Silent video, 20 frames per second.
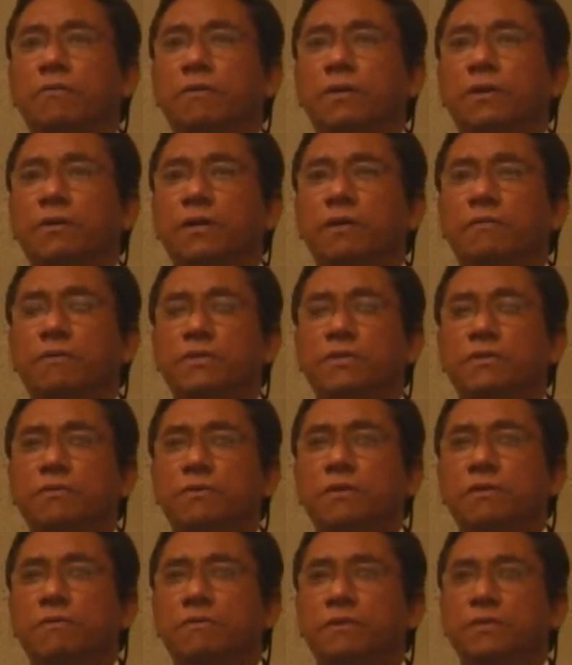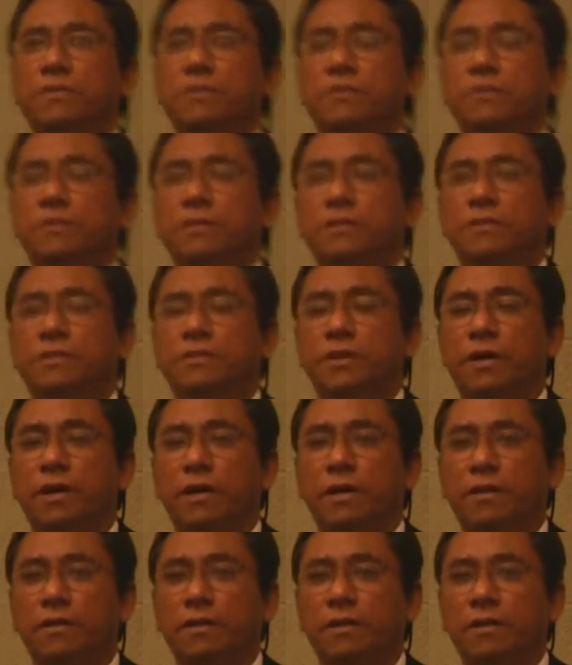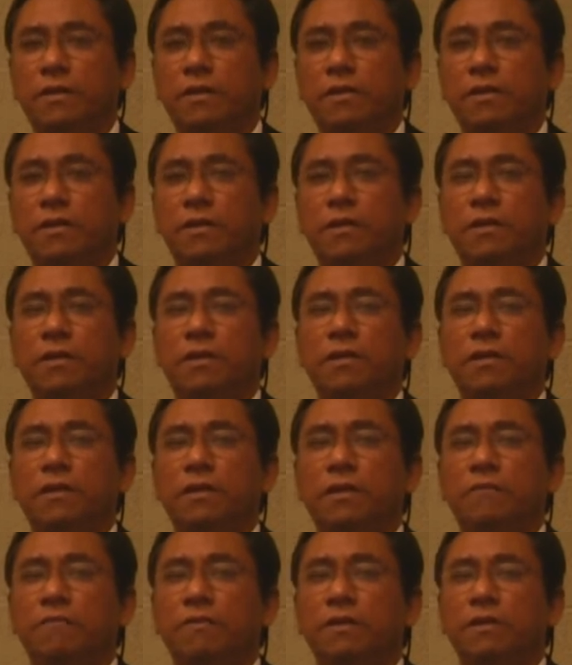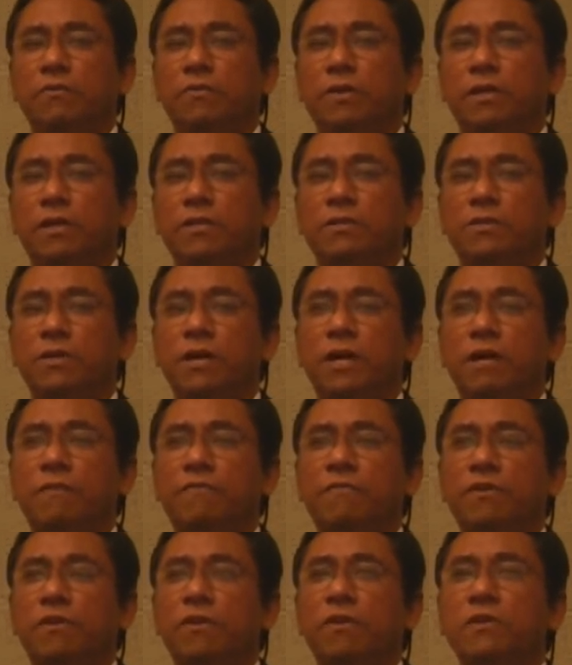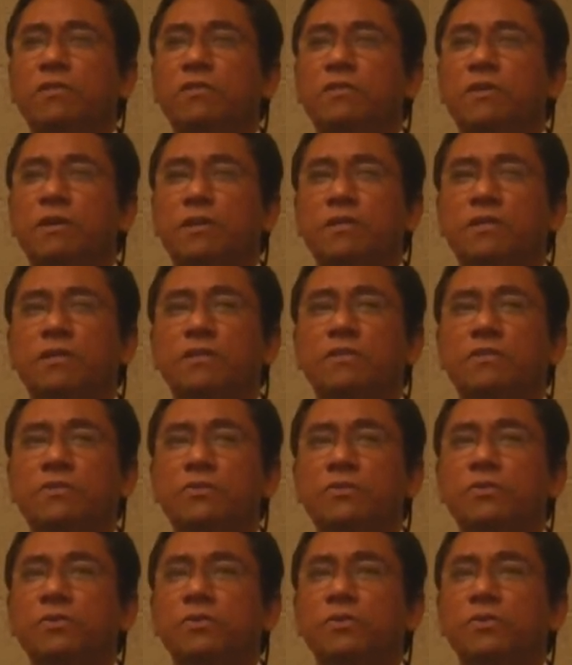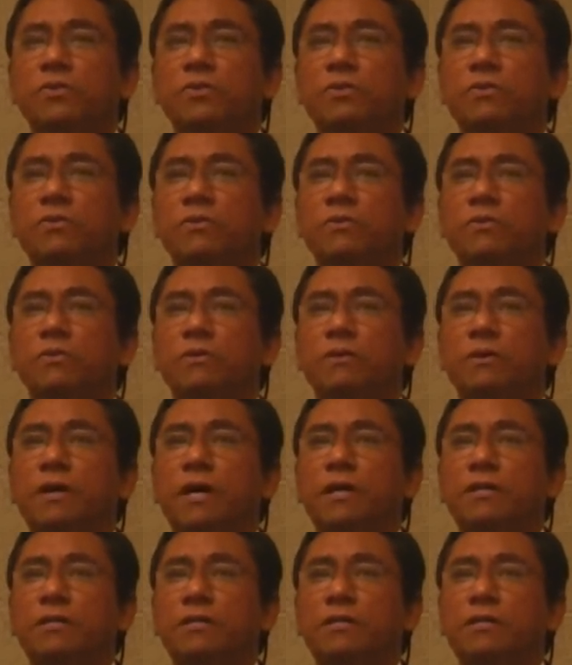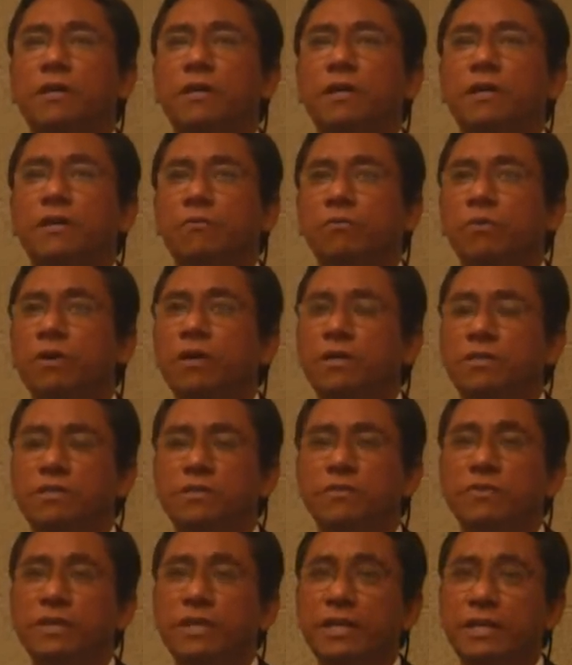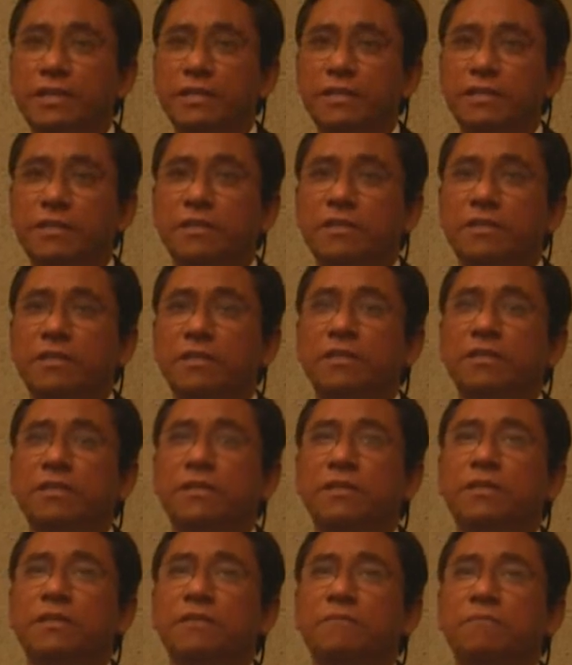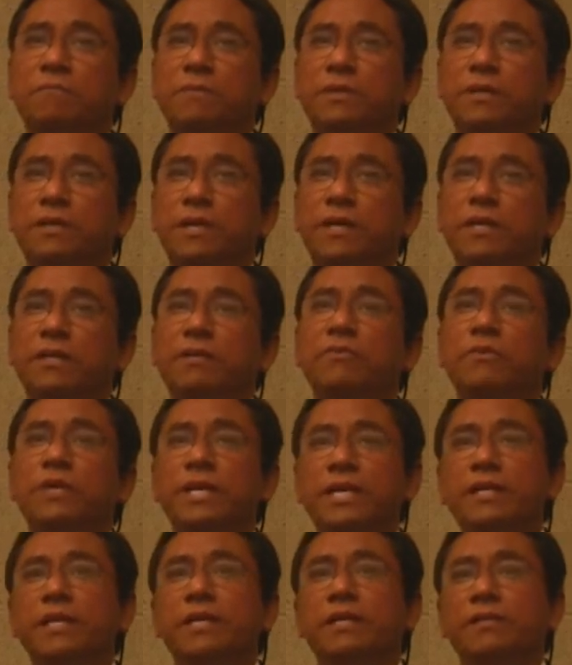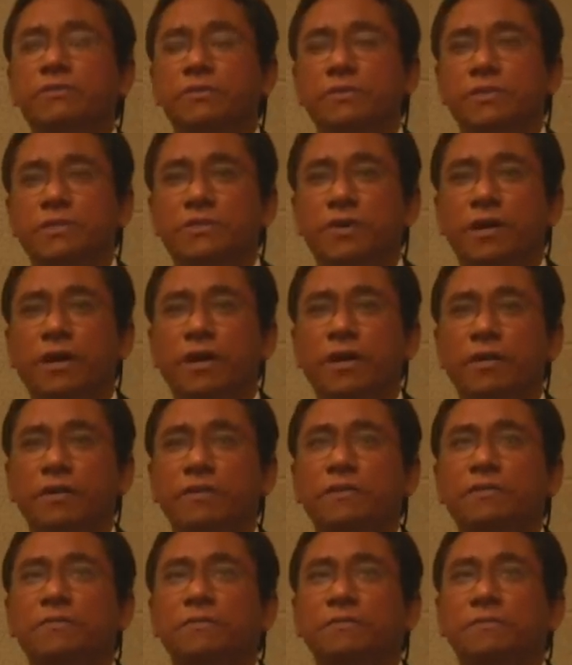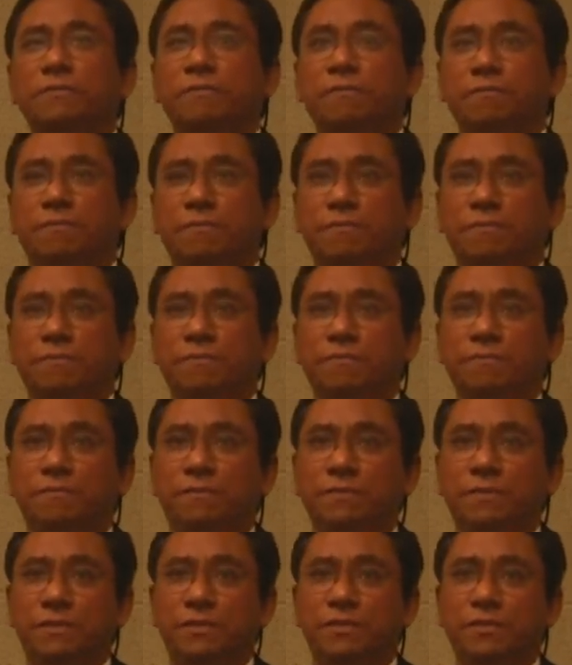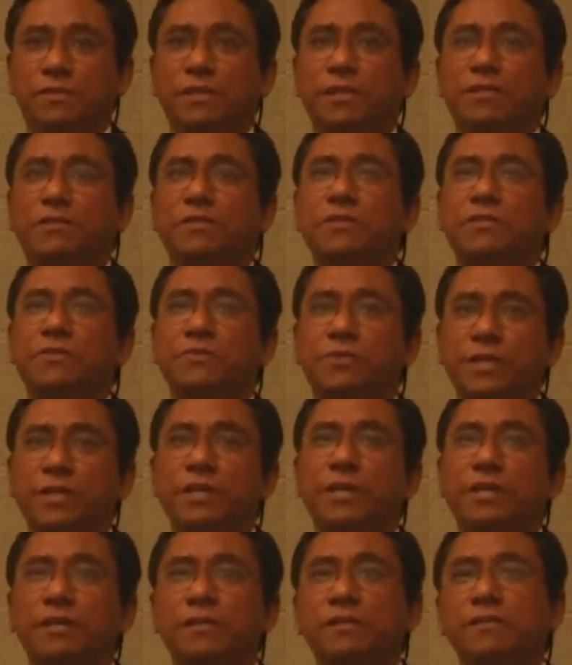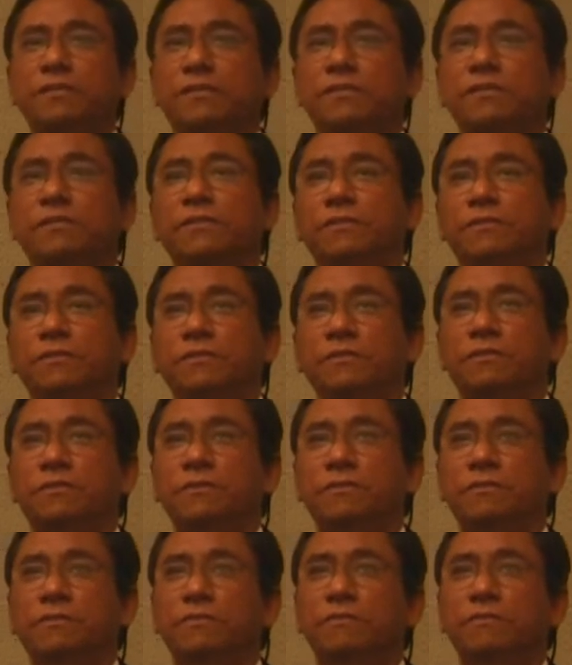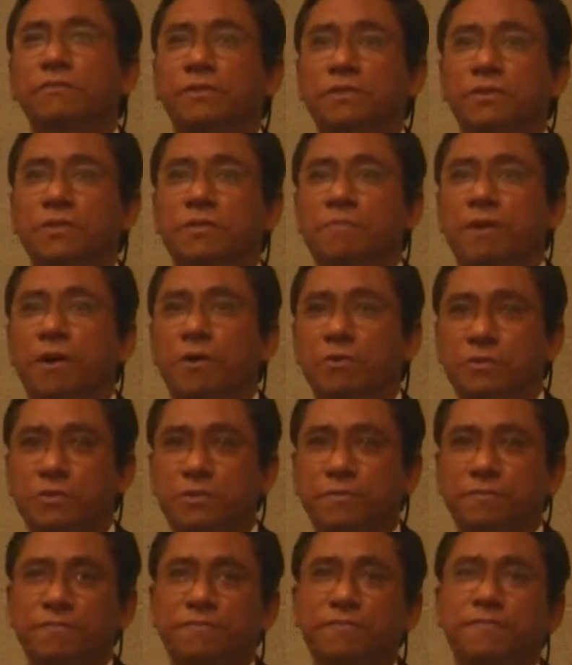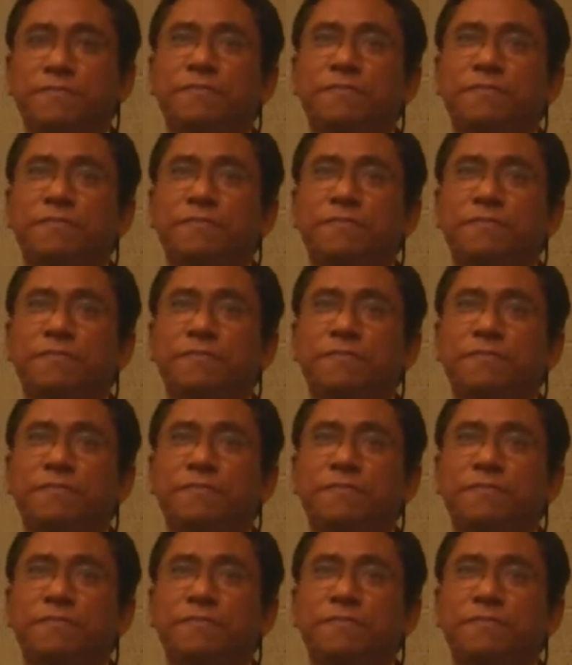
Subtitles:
When you have a child, even when the child have not started to understand words, read, begin reading to the child. Take turns reading with your spouse,